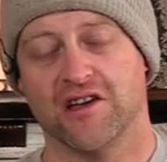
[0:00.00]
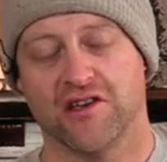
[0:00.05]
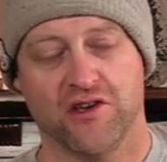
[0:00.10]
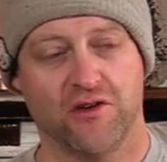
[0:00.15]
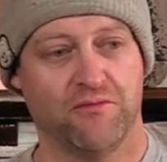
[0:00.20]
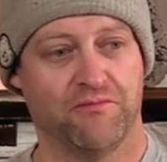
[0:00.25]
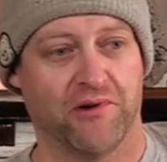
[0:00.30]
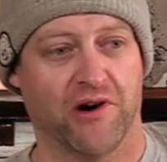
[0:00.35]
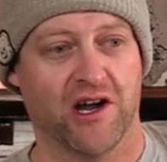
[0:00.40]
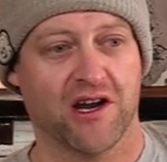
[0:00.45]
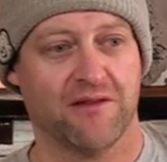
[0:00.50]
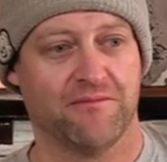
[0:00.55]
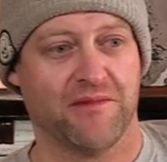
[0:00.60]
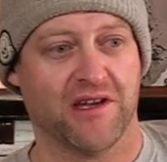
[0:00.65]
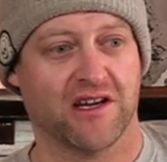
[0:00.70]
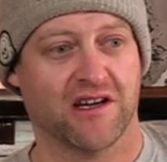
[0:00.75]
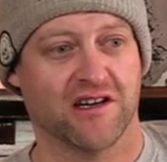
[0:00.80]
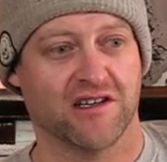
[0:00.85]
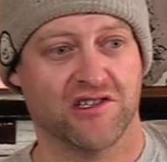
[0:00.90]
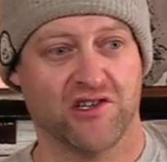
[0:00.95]
You bought it
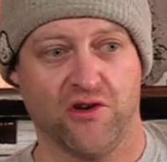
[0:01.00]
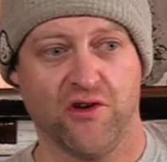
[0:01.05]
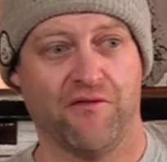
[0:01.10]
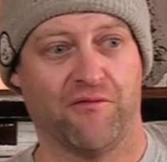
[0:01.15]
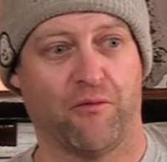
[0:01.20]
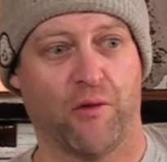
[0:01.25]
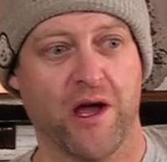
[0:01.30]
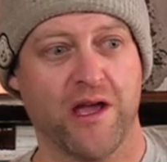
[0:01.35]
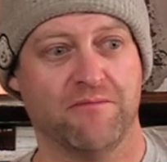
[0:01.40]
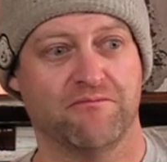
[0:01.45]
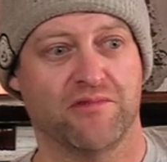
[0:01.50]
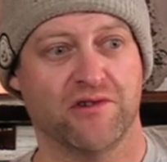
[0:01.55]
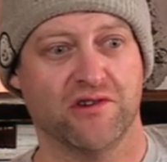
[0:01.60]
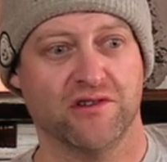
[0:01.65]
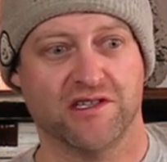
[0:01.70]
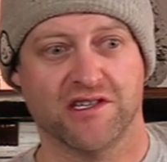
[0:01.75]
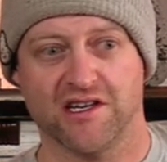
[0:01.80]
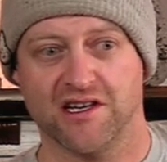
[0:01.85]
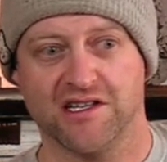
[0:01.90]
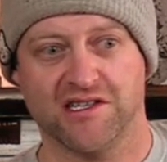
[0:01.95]
because you have white
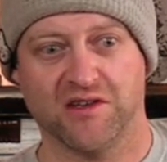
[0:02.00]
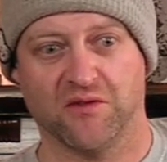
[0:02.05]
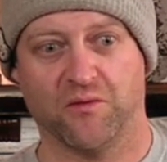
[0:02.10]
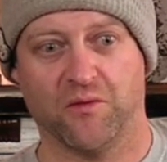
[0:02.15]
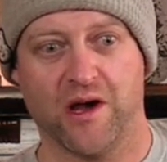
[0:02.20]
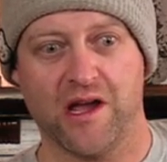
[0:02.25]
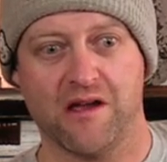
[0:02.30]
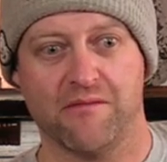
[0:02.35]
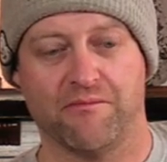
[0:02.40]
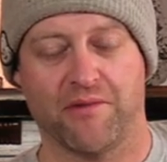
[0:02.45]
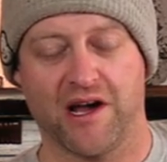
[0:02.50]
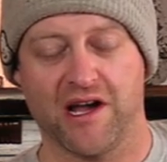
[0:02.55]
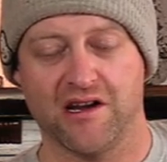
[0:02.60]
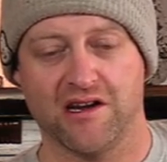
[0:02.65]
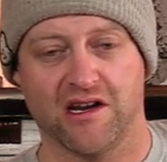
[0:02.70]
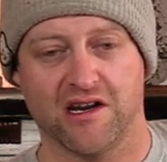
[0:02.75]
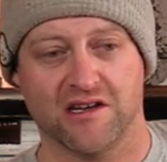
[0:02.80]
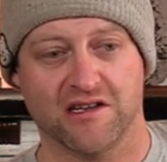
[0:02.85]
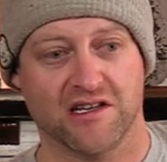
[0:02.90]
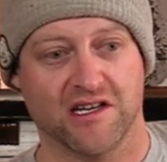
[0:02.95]
boots and it's a white
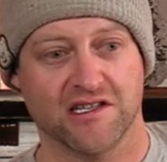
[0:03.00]
binding.